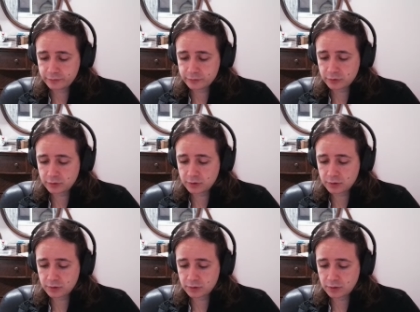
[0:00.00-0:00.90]
Turn
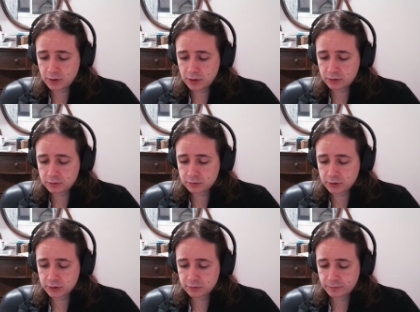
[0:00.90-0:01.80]
allowed,
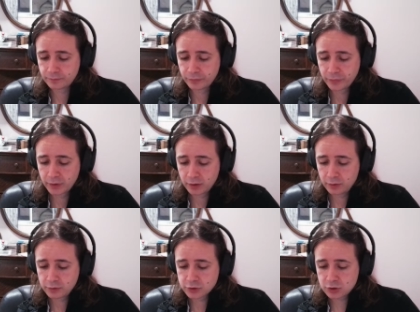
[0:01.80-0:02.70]
yeah.
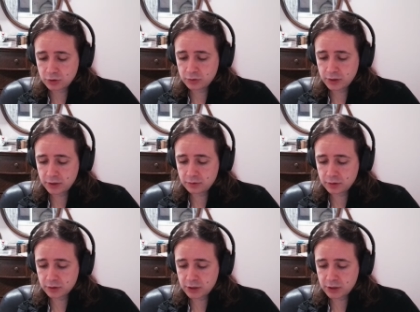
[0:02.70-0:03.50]
Slow down and